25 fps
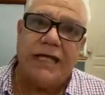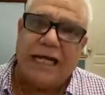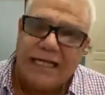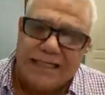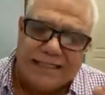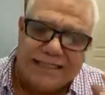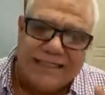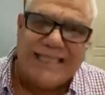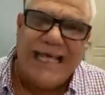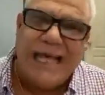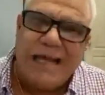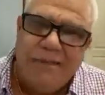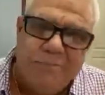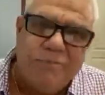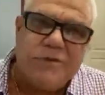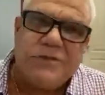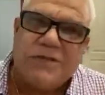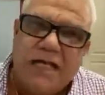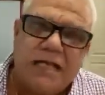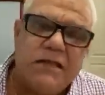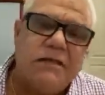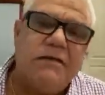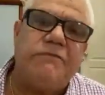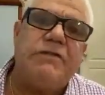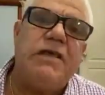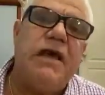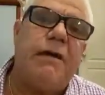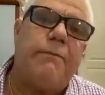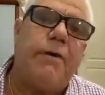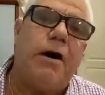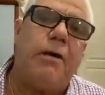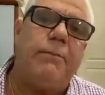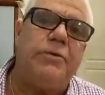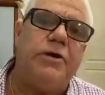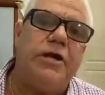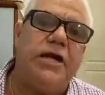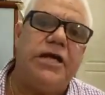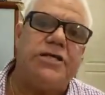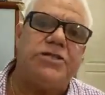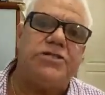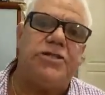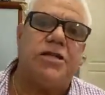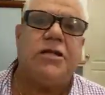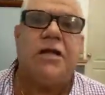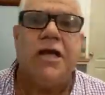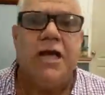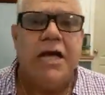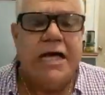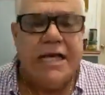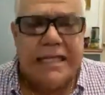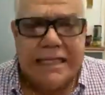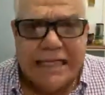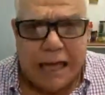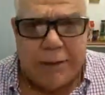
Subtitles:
That is 10% of their population.